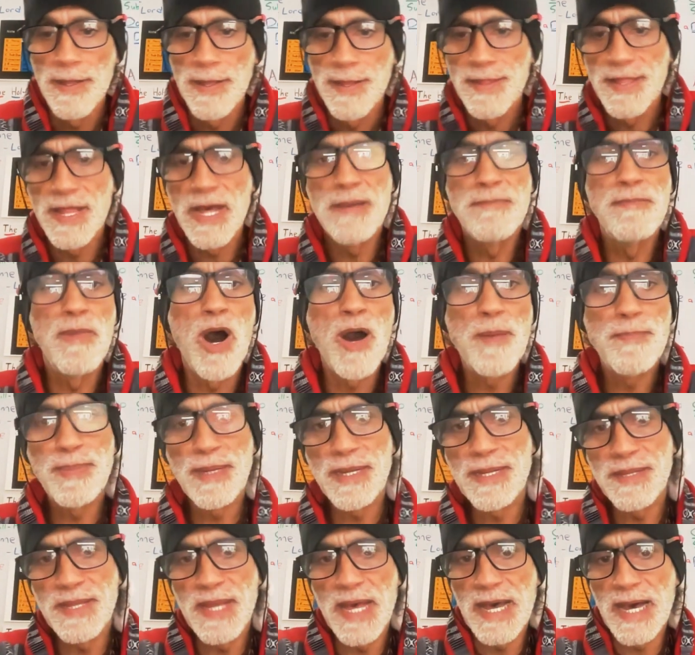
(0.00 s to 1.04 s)
They might be
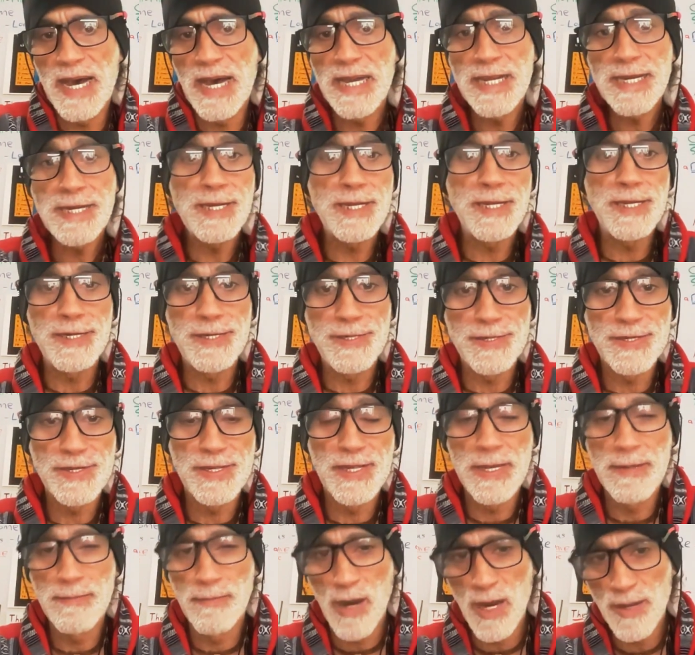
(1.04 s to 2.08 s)
in their 80s,
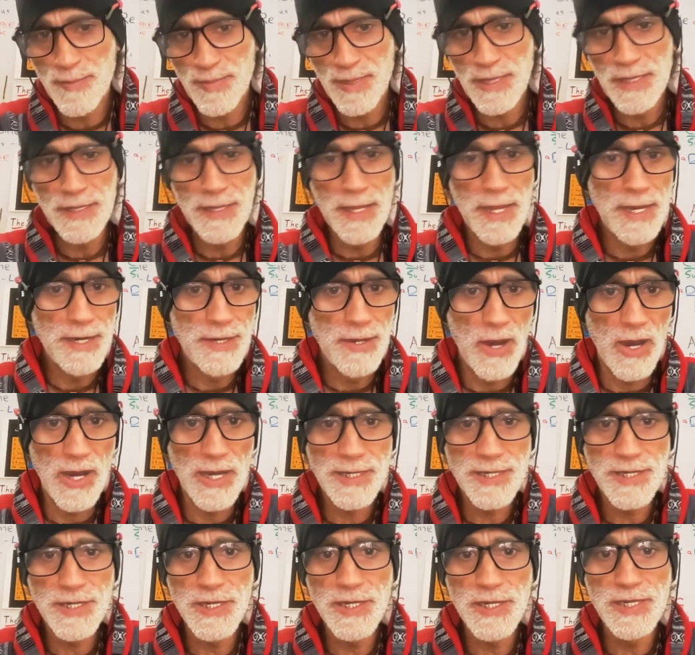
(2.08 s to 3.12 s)
they might be in their
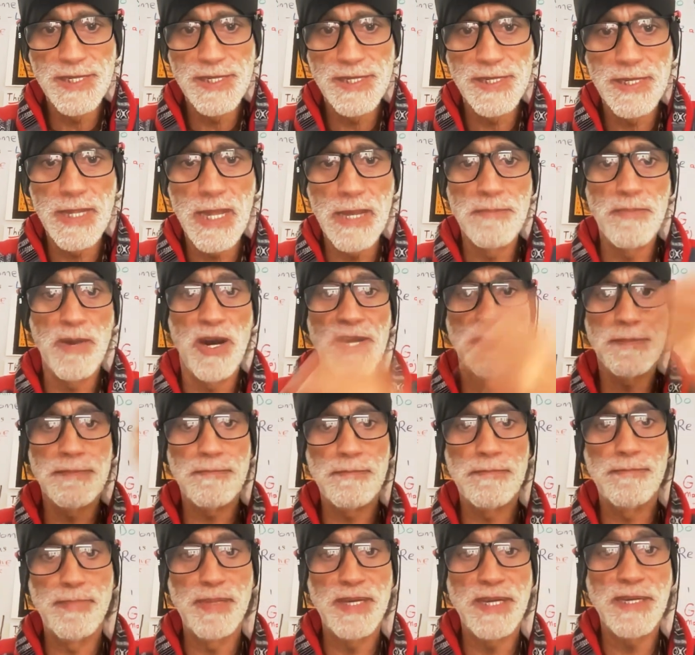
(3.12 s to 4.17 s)
90s, they might
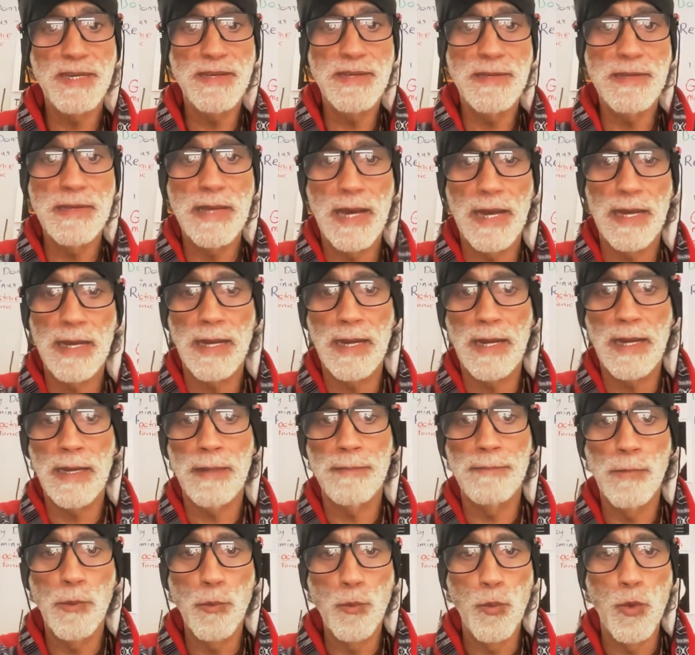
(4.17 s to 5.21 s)
be
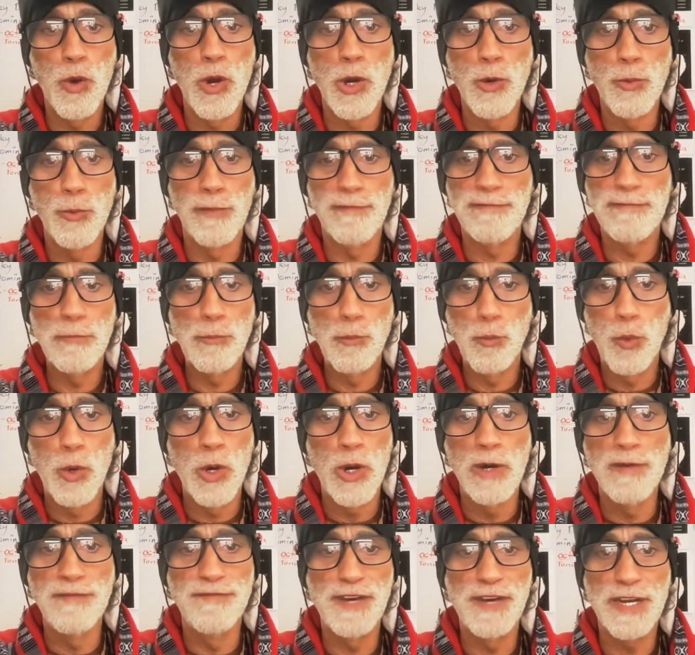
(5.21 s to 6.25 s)

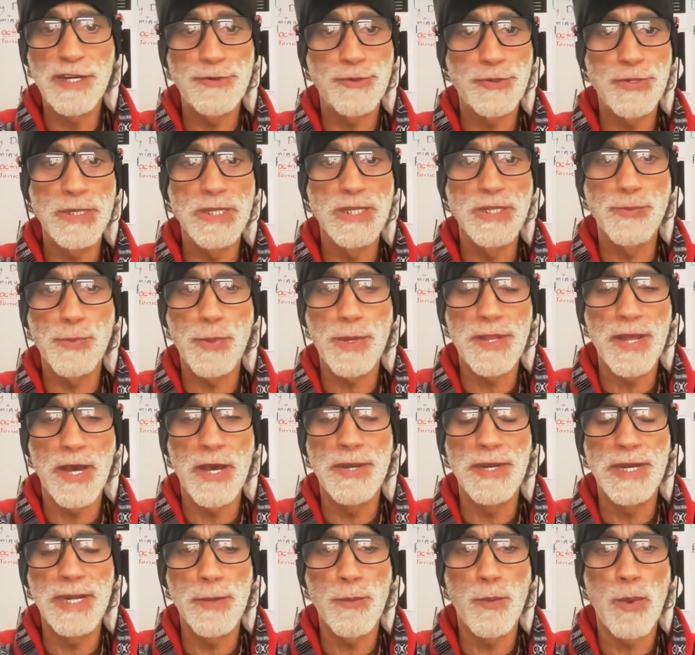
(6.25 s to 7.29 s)
war veterans with
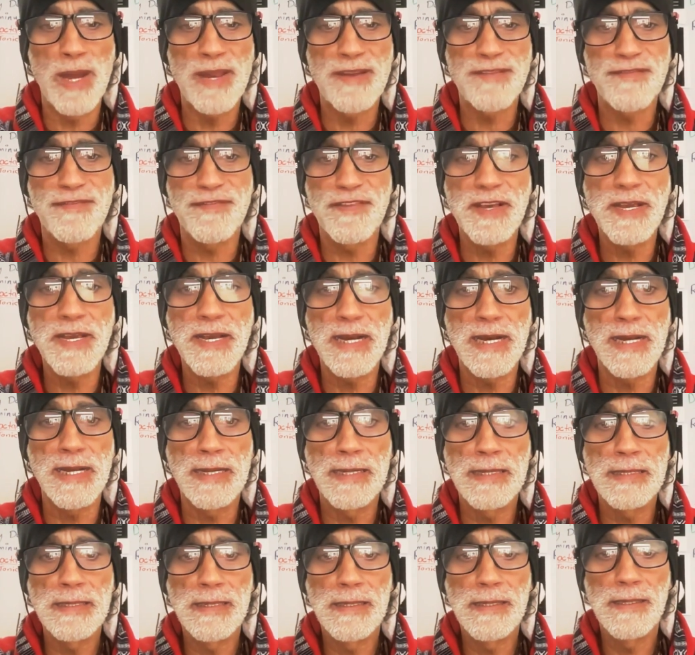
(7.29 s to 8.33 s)
only one finger
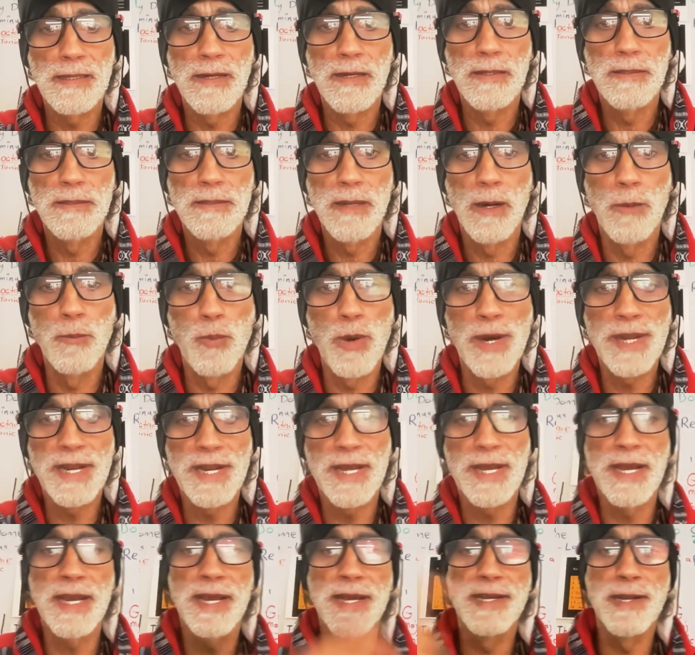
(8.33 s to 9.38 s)
on one
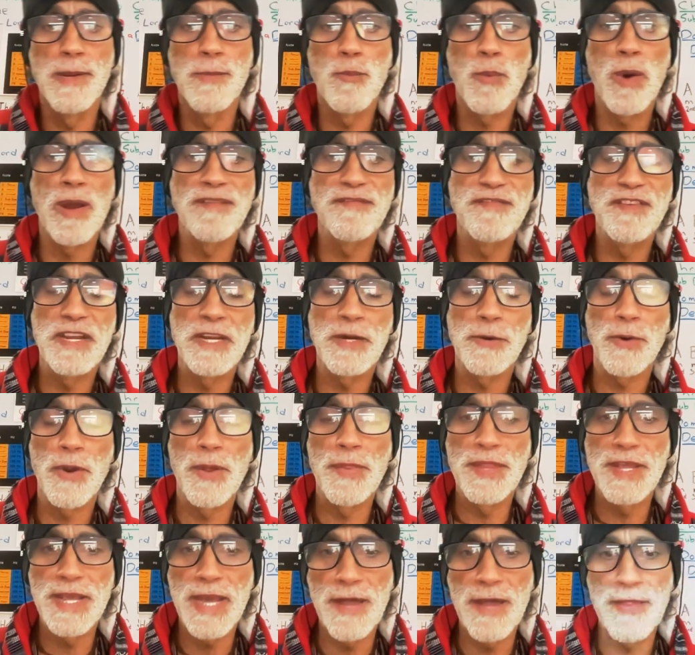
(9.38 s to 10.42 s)
hand and one finger
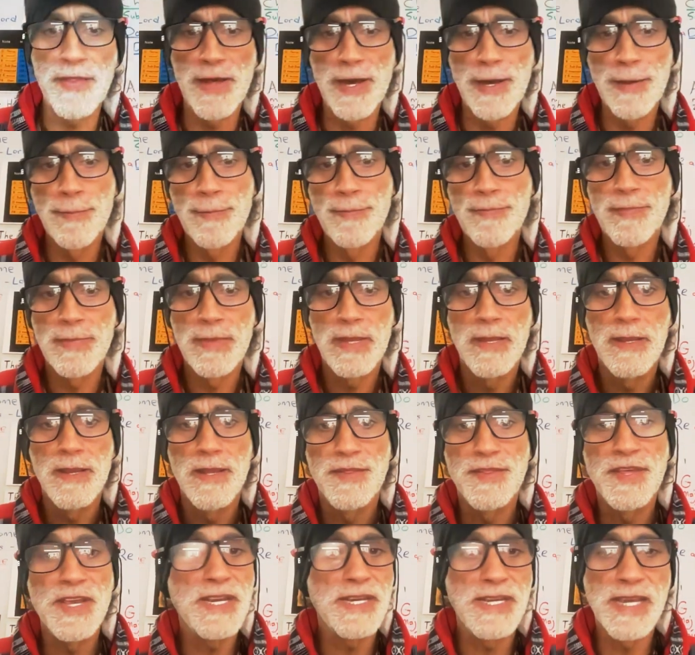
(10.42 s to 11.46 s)
on the other,
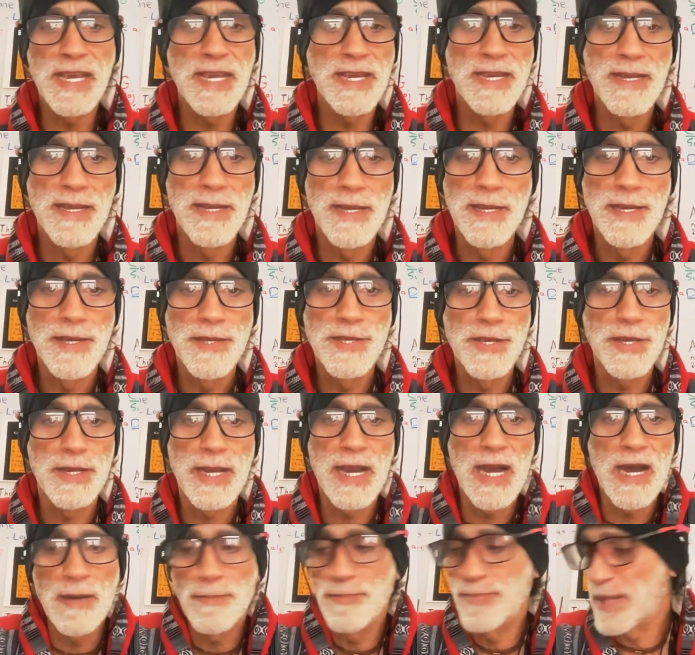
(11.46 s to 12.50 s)
thinking you
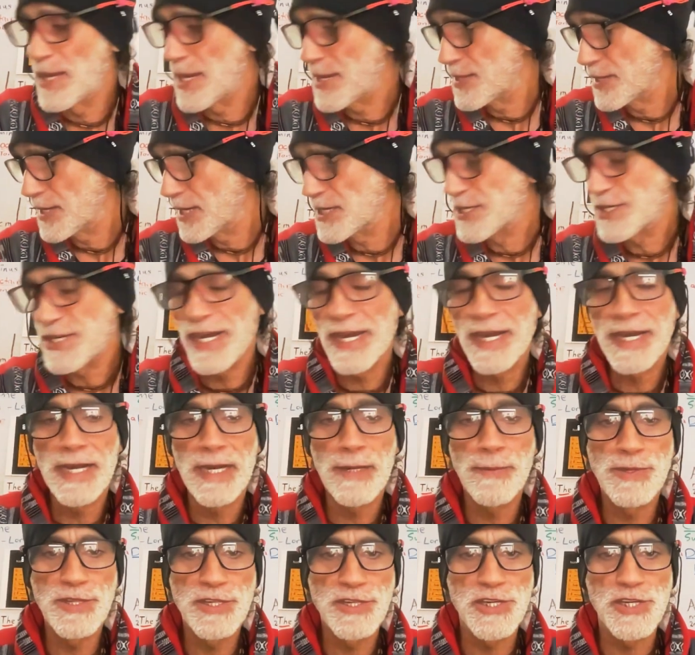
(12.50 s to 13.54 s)
can't play the
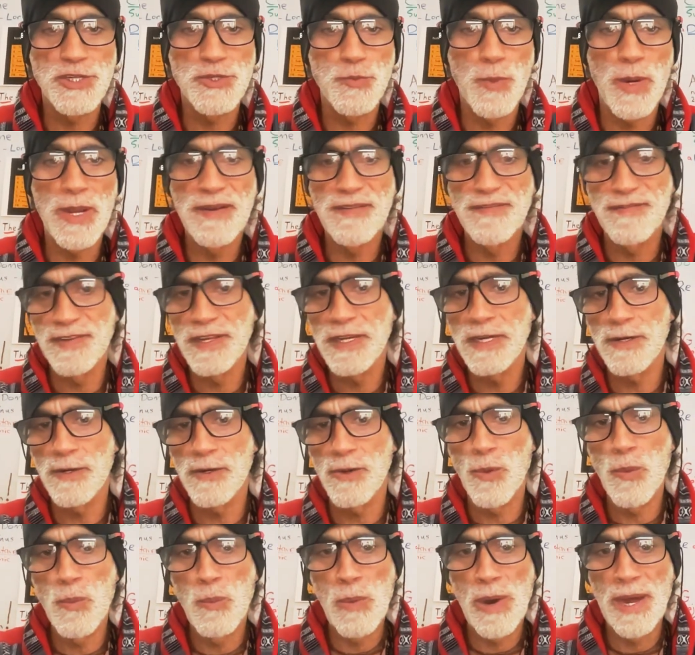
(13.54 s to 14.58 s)
guitar with just one finger
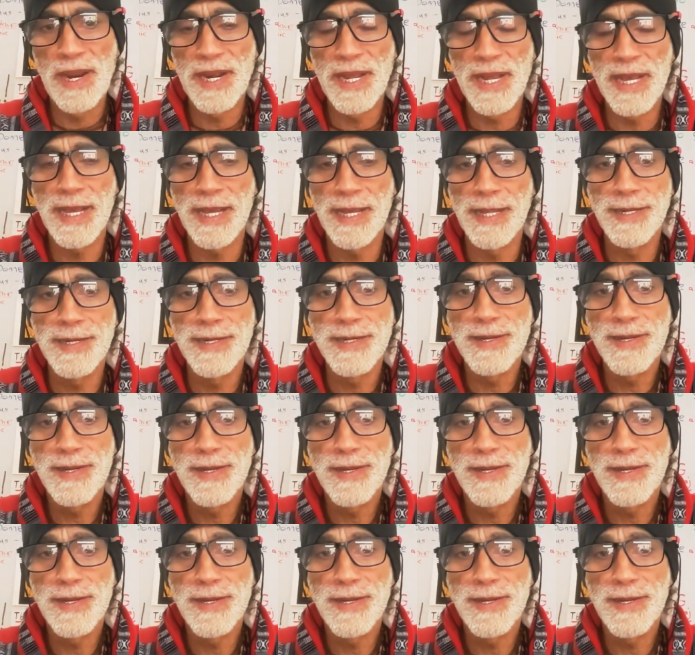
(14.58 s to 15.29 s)
on one hand.